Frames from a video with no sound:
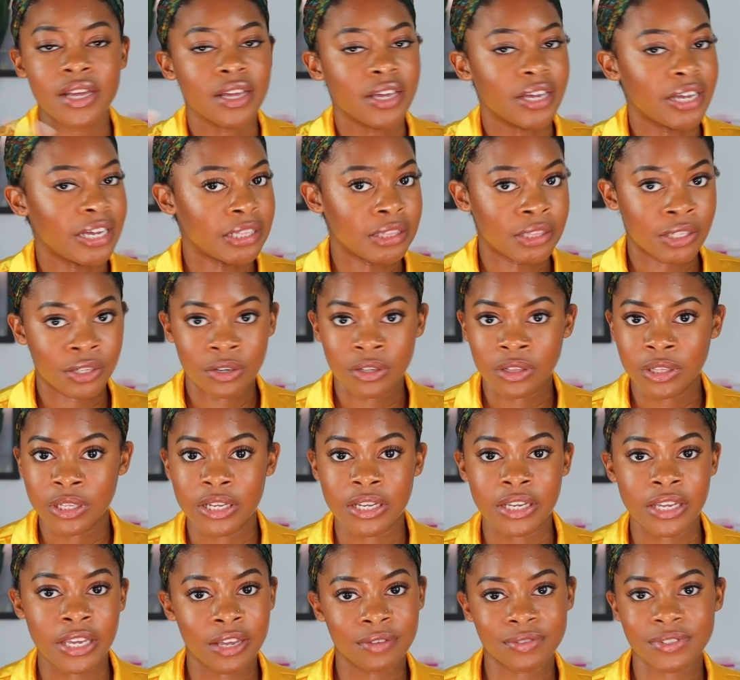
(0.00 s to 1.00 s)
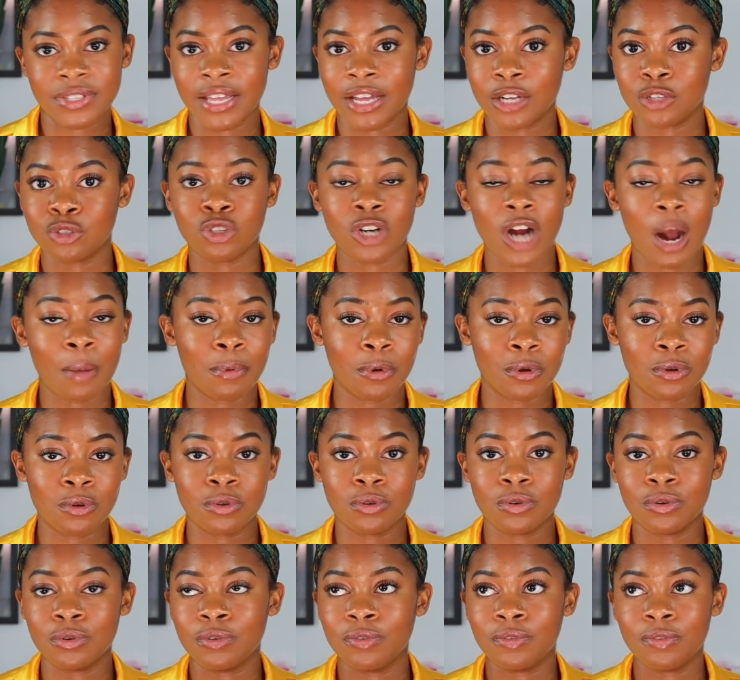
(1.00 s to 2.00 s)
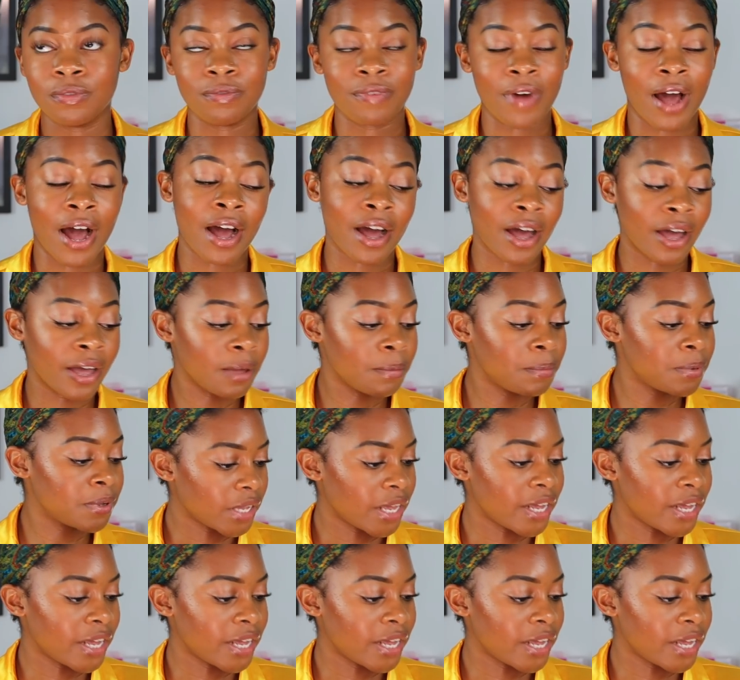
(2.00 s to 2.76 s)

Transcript: It literally gives that tropical vibe.